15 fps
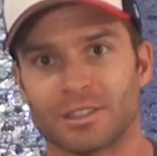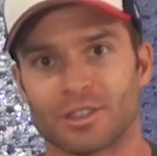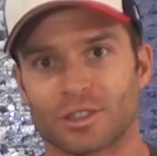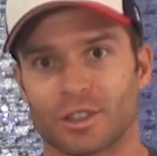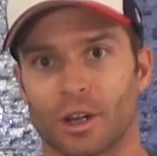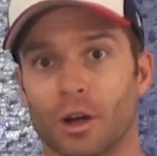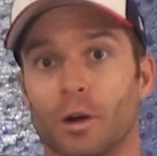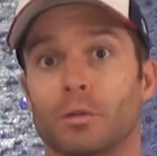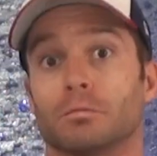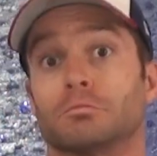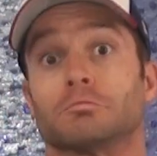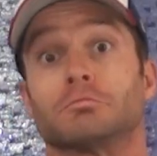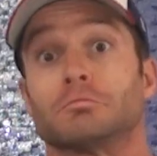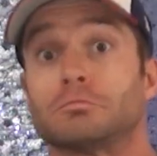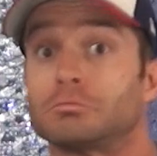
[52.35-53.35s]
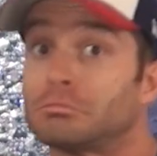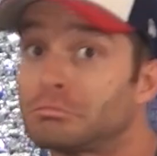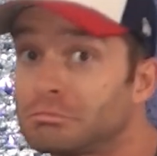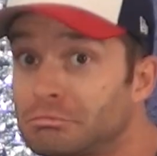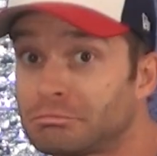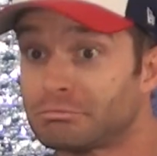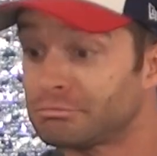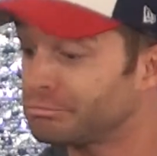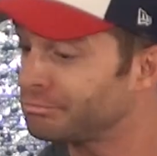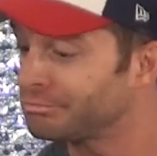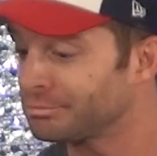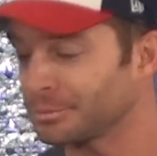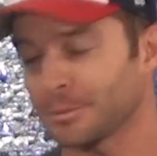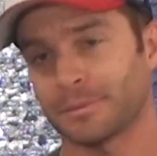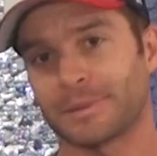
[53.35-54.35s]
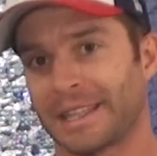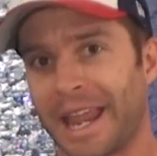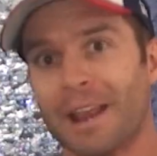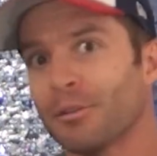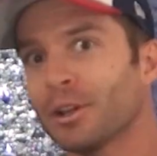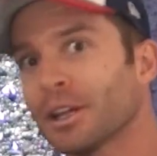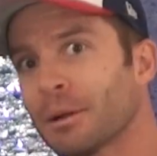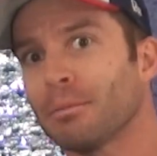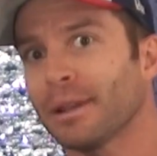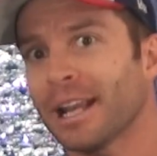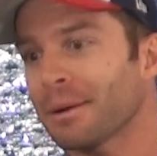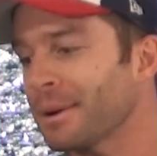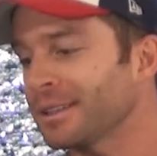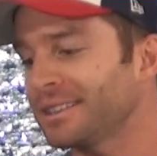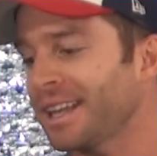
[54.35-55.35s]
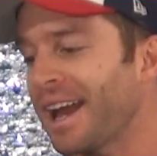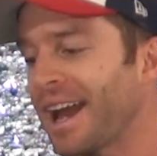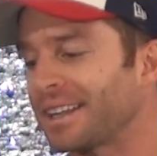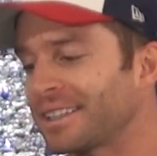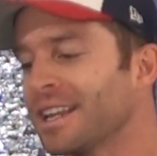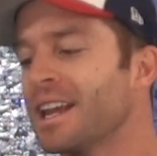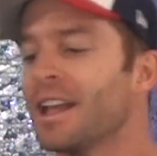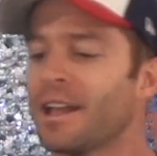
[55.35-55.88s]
So you can't really complain about that.